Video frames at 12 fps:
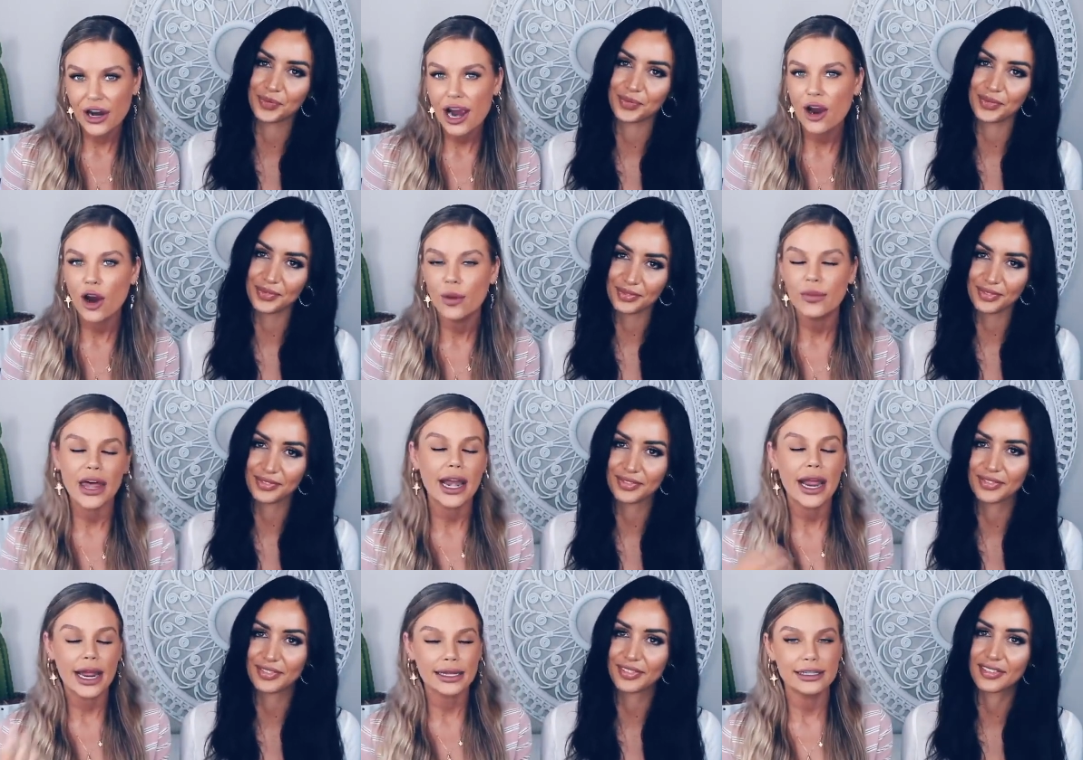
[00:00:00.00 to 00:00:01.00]
Speaker 1: I hope that
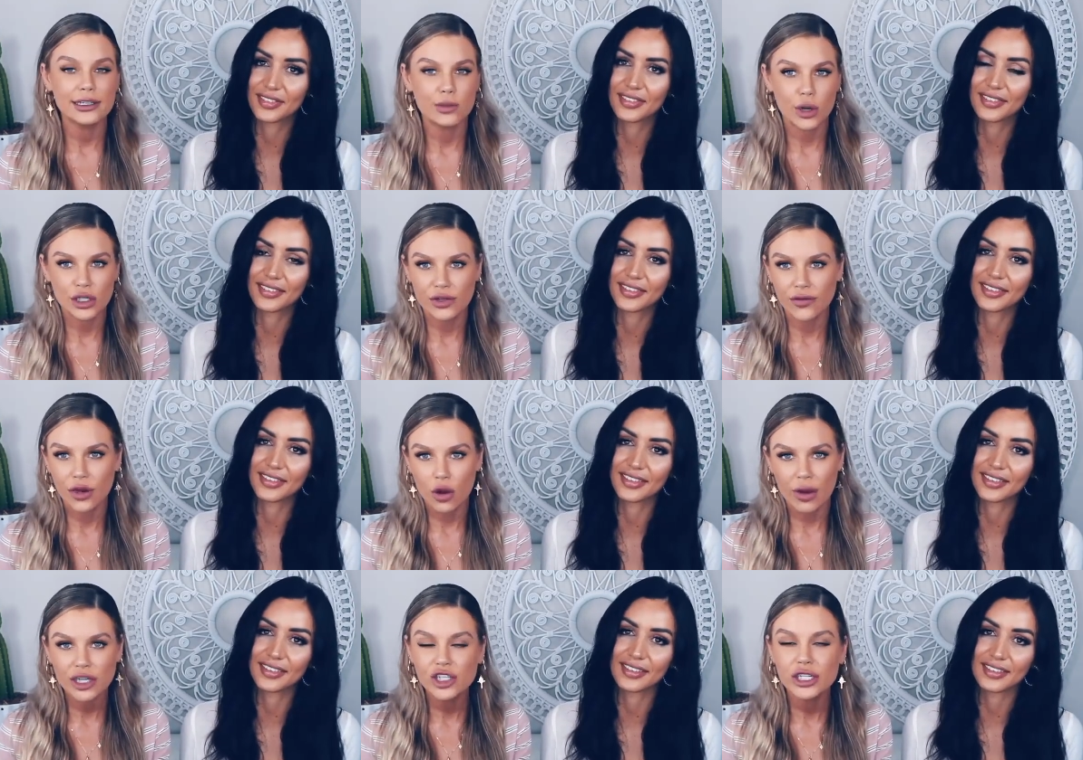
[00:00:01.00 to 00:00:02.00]
it answers most of your
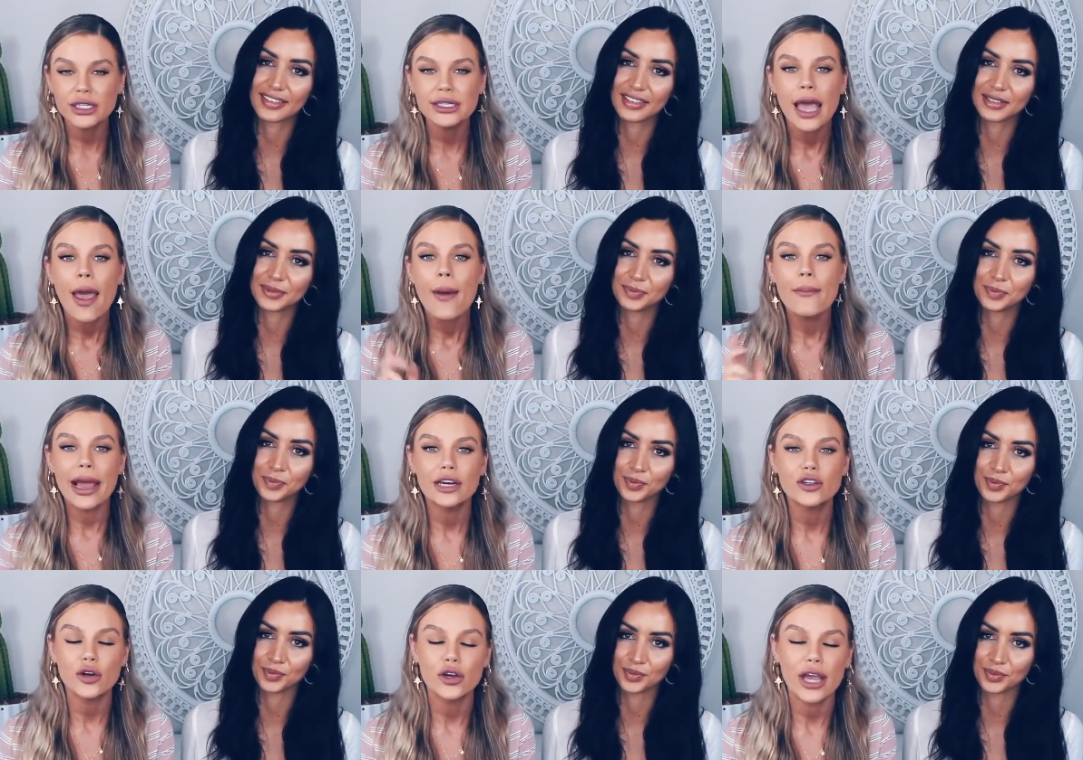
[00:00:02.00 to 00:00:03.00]
questions. Make
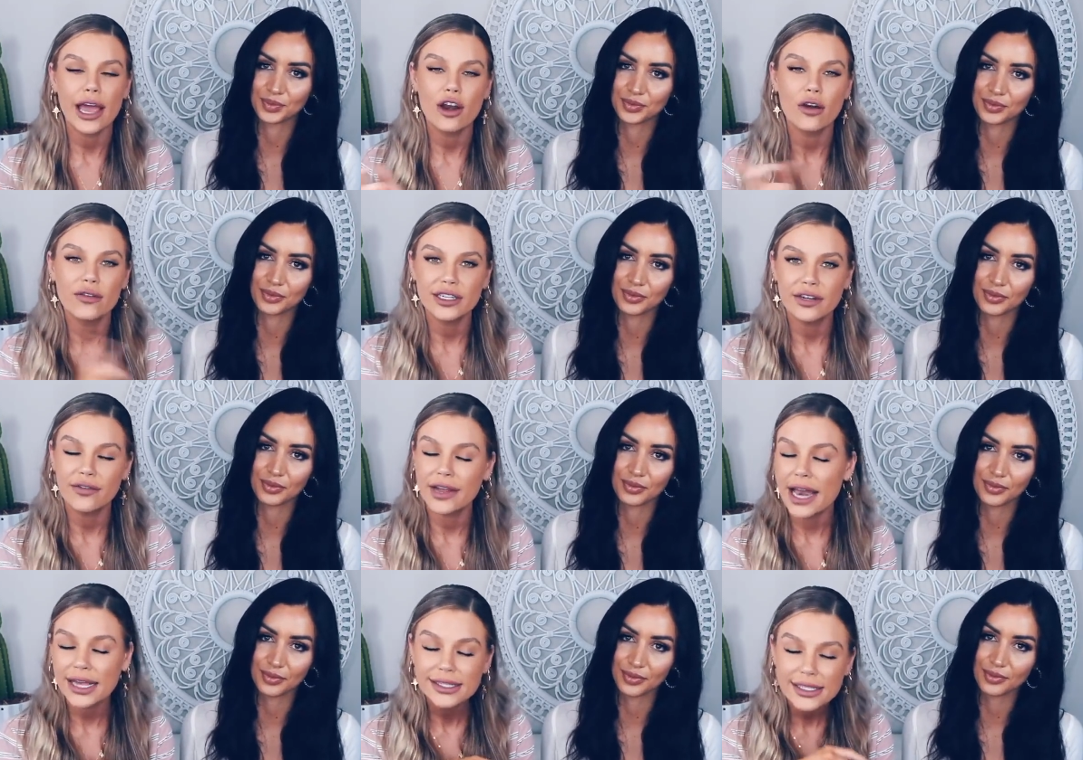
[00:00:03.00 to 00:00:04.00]
sure you head over to
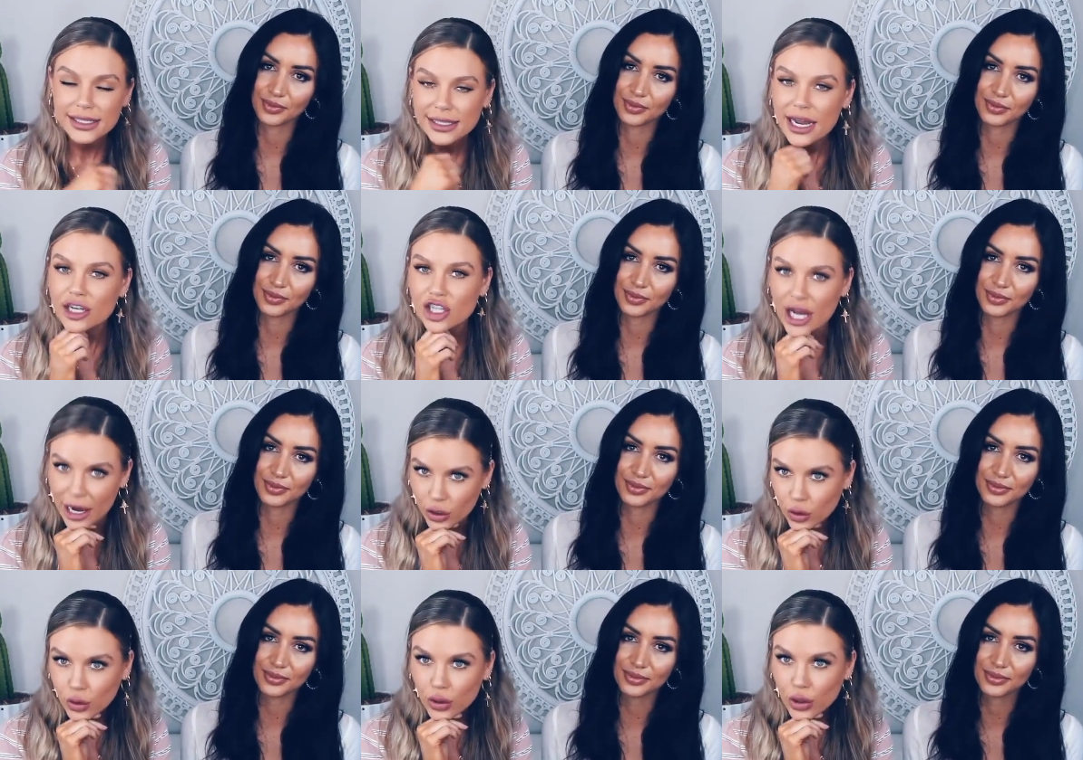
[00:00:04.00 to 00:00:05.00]
Vanessa's
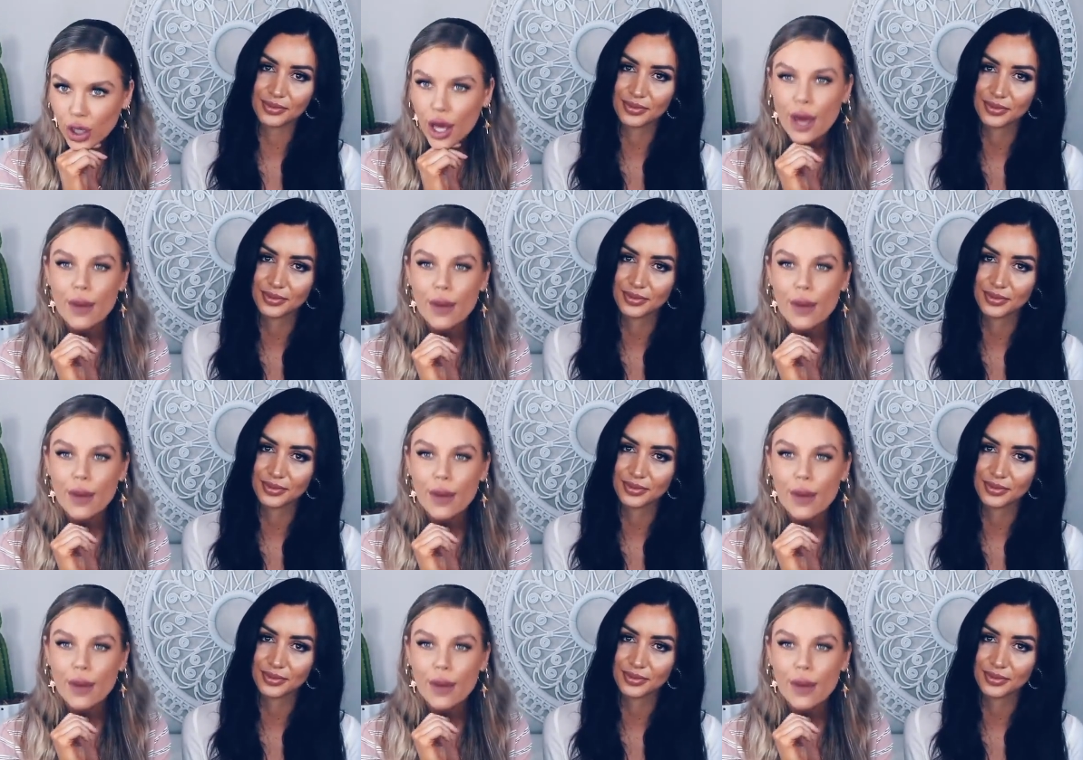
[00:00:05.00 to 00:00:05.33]
channel